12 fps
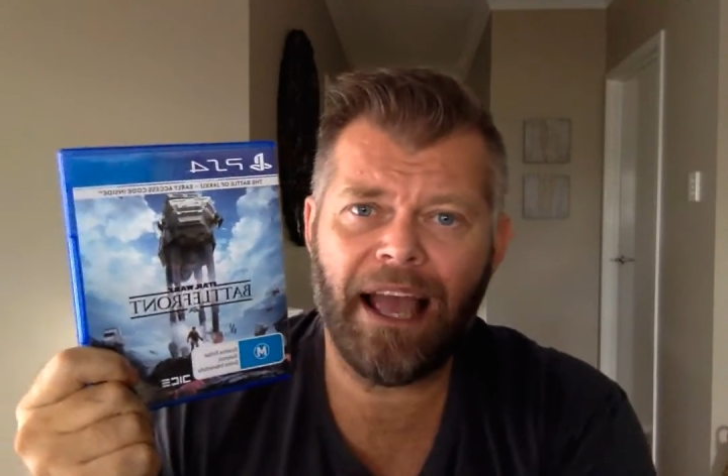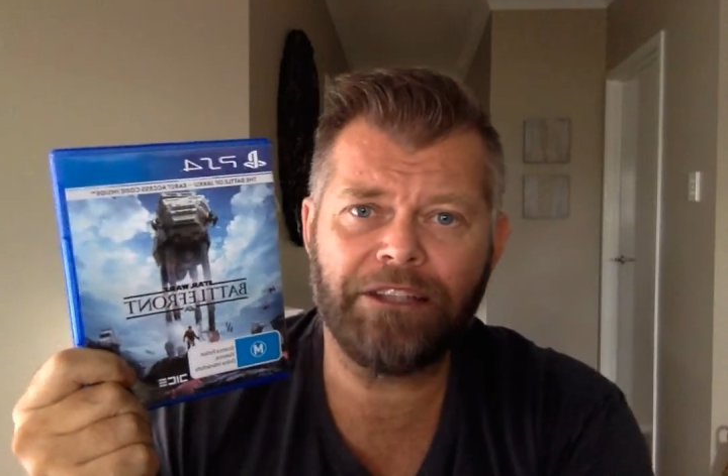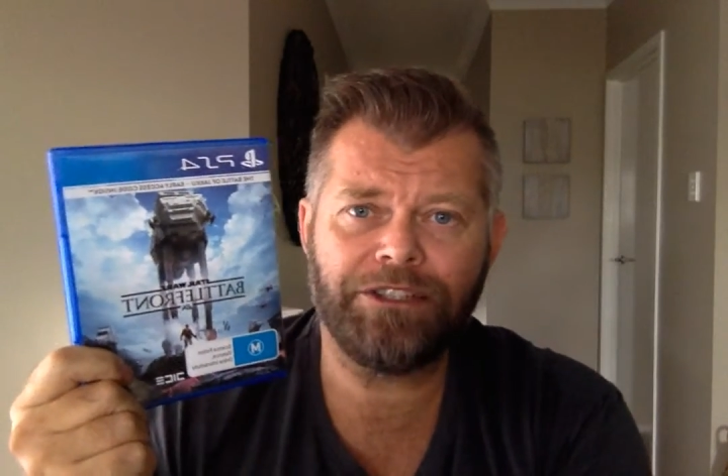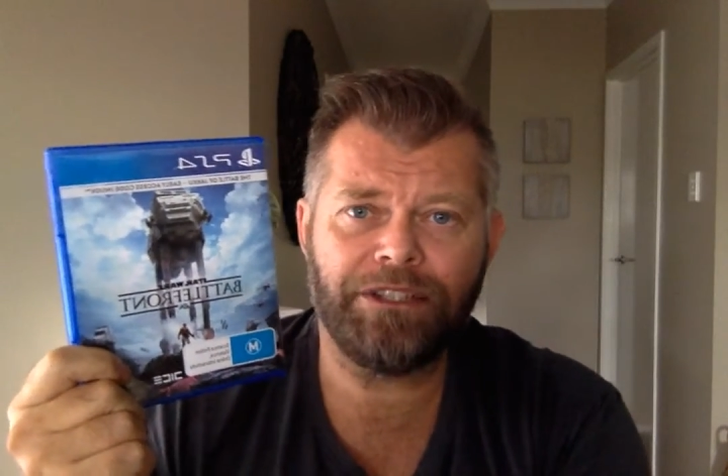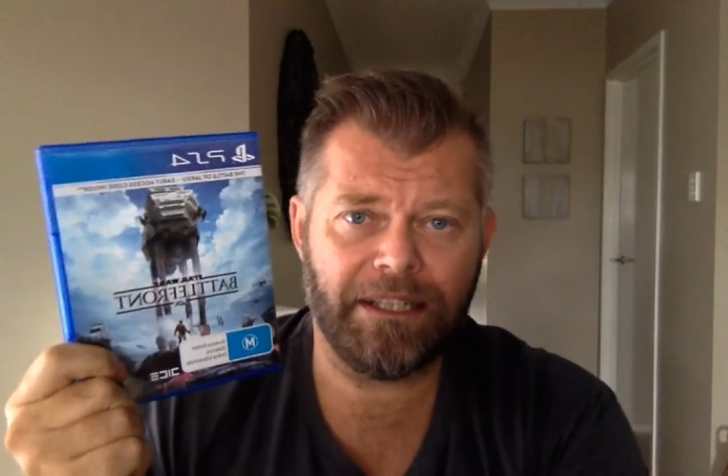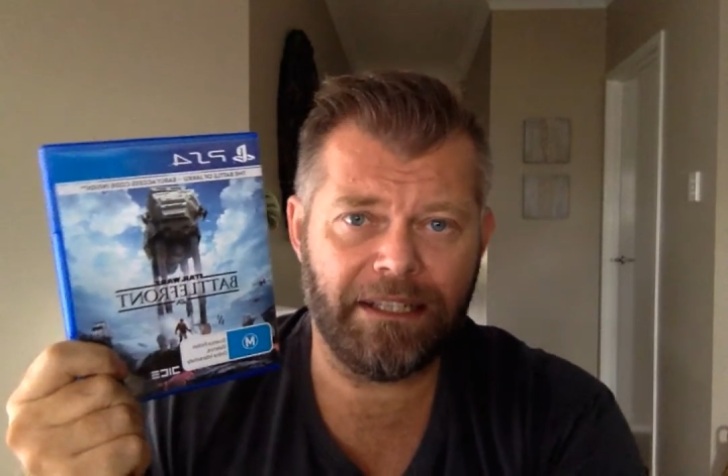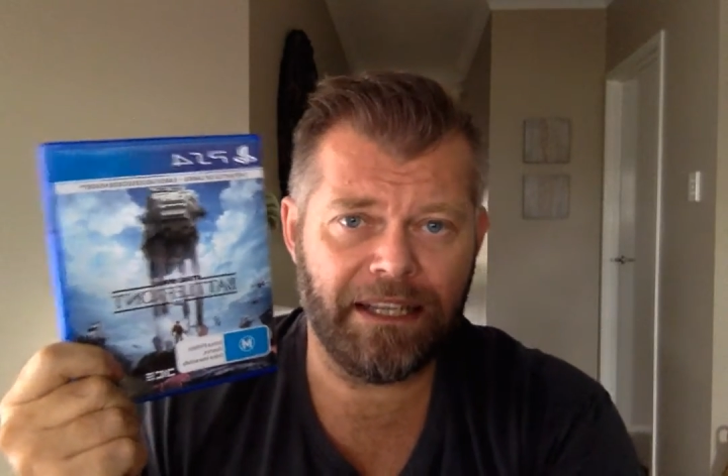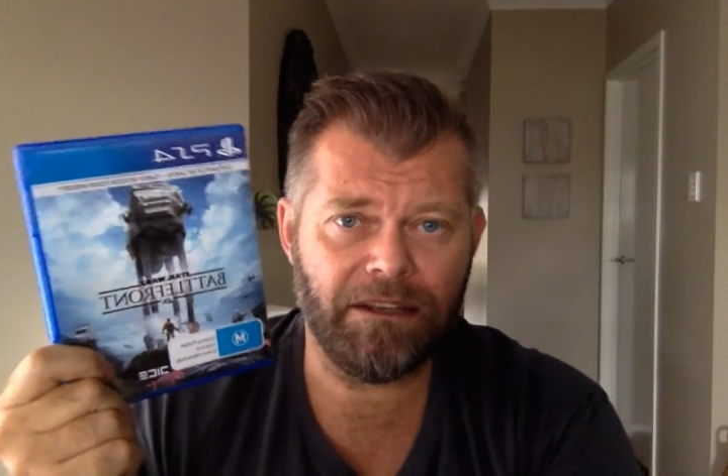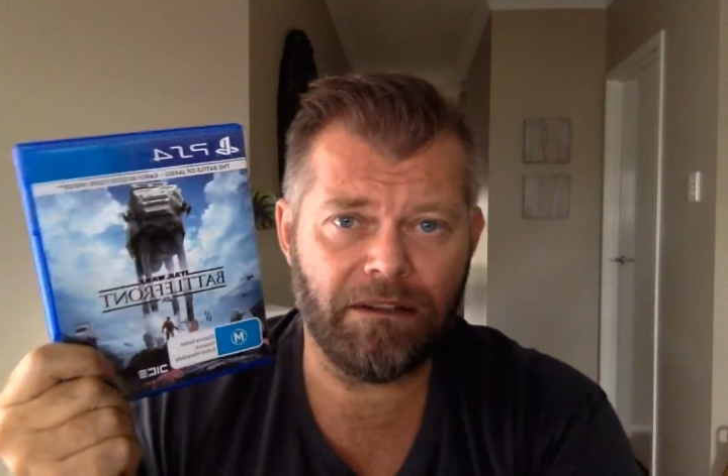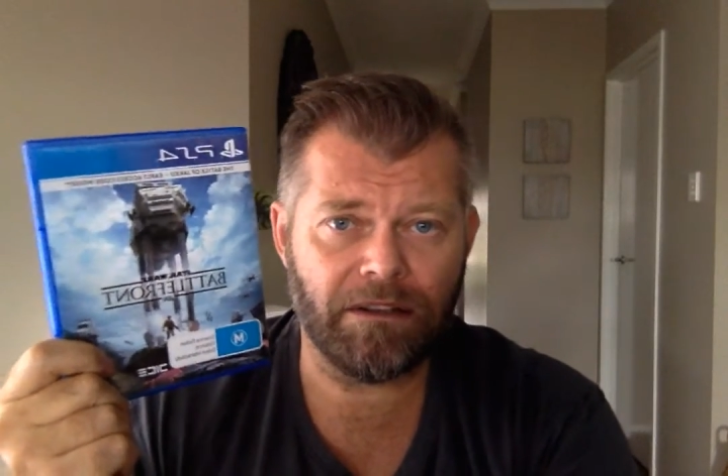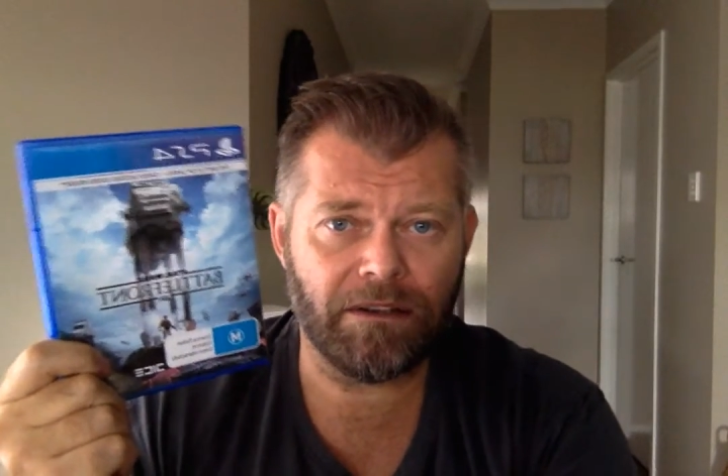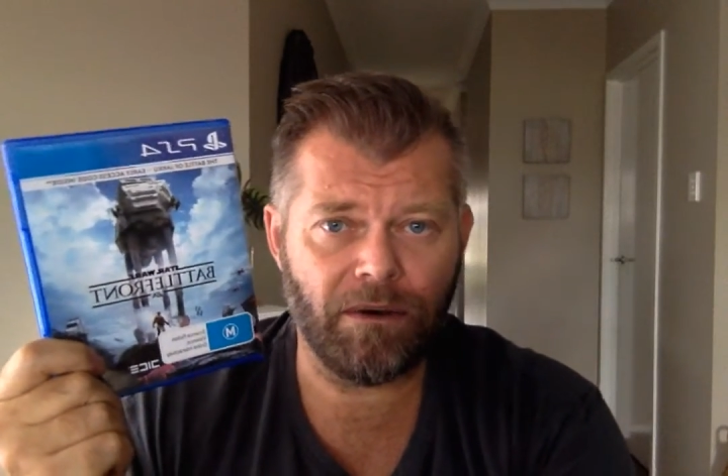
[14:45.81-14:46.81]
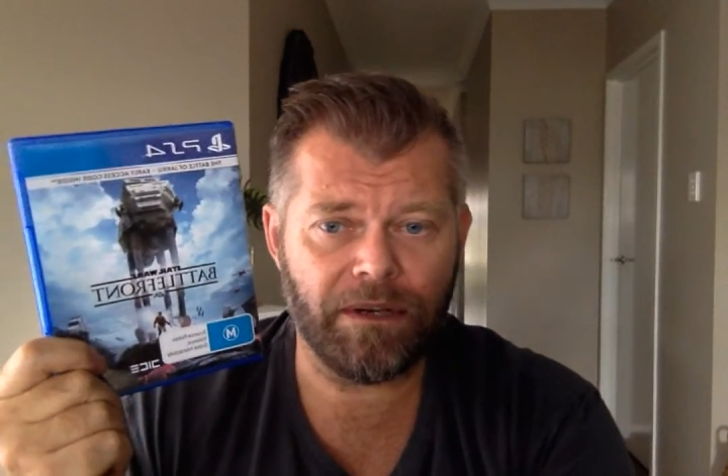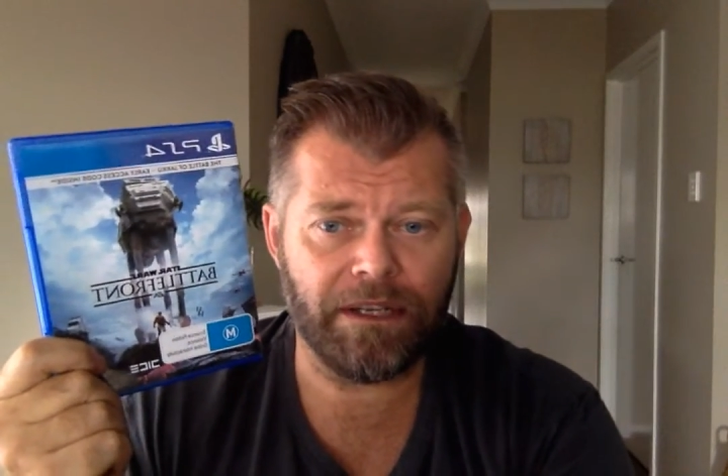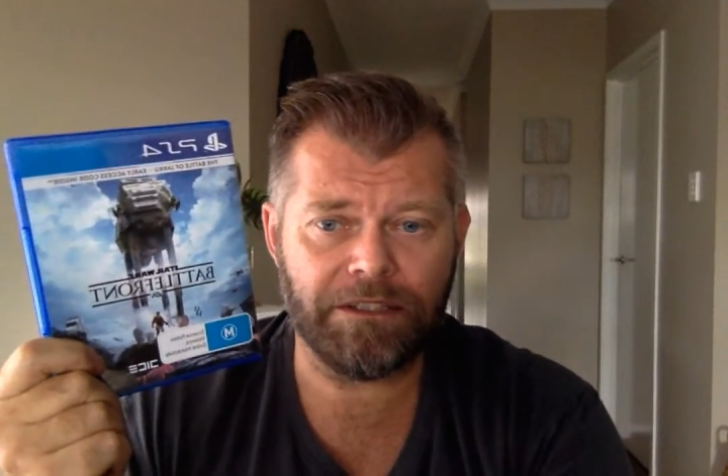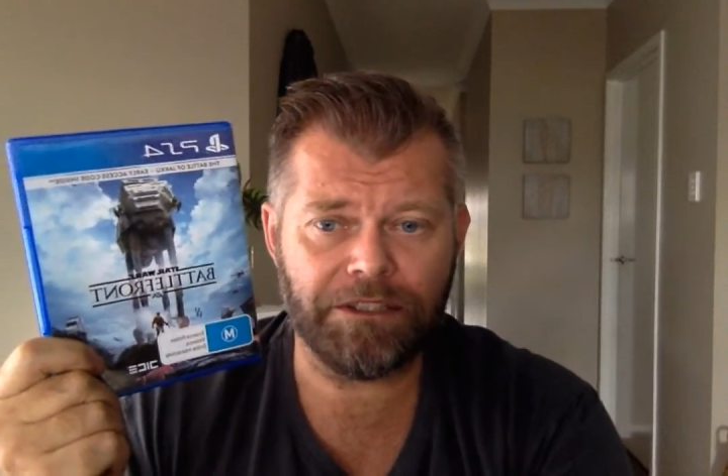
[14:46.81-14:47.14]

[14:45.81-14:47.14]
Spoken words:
actually illegal according